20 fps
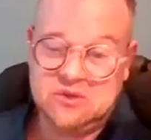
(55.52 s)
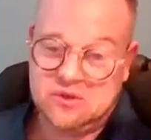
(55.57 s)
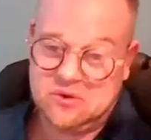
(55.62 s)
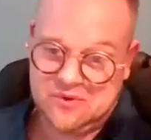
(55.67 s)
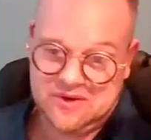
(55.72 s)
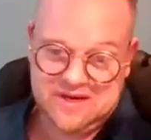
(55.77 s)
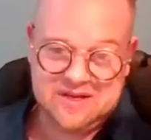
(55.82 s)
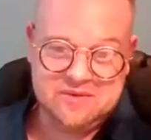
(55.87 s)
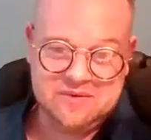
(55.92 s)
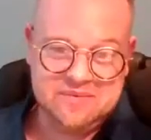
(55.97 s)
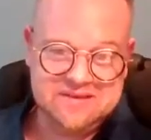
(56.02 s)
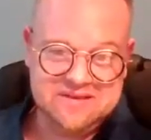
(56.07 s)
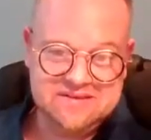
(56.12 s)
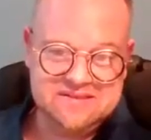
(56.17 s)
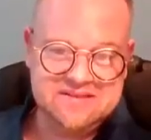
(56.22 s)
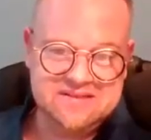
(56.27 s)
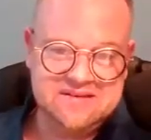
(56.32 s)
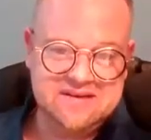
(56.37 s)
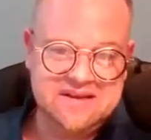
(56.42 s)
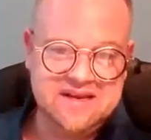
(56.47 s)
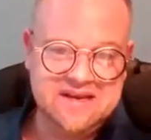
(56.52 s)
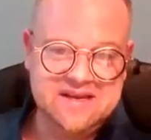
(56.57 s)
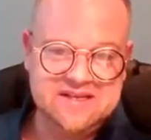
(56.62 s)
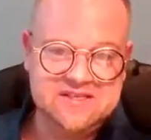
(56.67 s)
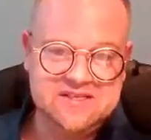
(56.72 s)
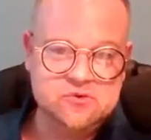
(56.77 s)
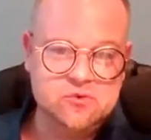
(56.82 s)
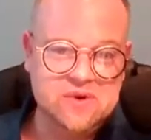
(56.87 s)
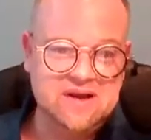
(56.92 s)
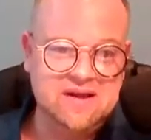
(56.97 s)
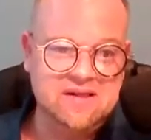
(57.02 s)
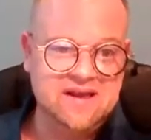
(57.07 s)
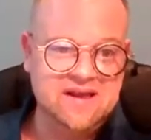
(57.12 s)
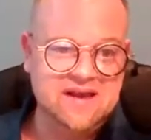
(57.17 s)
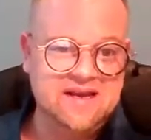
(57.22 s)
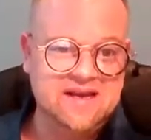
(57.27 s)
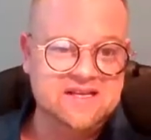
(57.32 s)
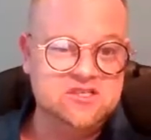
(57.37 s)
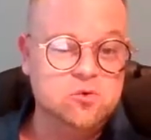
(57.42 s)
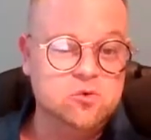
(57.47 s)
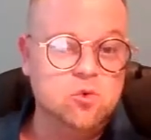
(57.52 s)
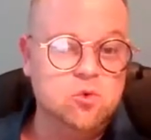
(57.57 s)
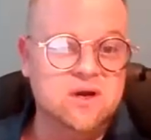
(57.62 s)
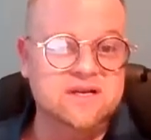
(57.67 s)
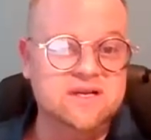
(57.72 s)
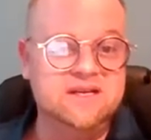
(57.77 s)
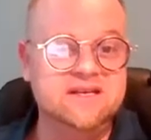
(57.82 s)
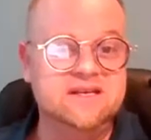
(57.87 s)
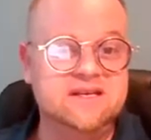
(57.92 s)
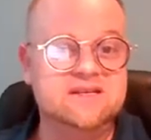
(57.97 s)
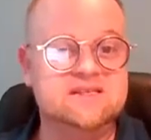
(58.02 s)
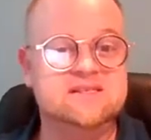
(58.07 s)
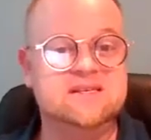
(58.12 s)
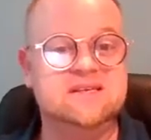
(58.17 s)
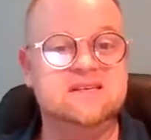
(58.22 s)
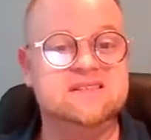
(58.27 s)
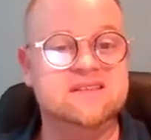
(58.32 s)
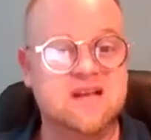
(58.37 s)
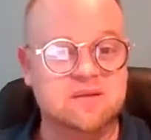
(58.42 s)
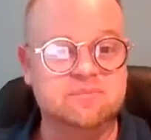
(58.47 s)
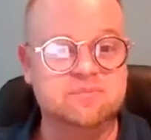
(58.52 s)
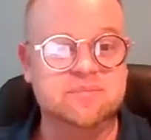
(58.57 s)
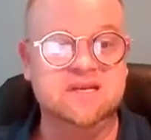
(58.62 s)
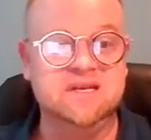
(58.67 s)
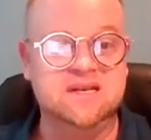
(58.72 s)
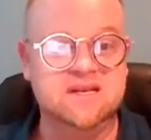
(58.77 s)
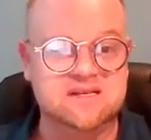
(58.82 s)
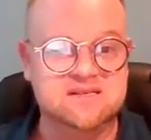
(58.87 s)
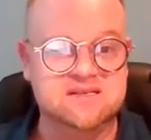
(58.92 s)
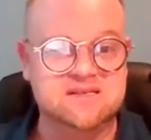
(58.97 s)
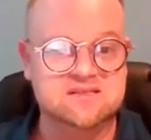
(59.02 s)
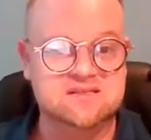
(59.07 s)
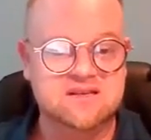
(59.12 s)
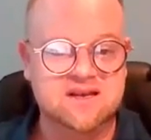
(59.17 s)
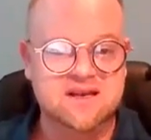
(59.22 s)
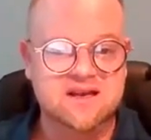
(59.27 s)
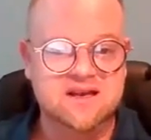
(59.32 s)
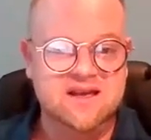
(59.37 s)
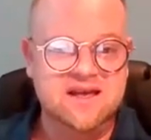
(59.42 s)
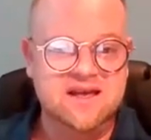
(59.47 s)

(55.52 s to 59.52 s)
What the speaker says: story a bit, as well as what it is his company does.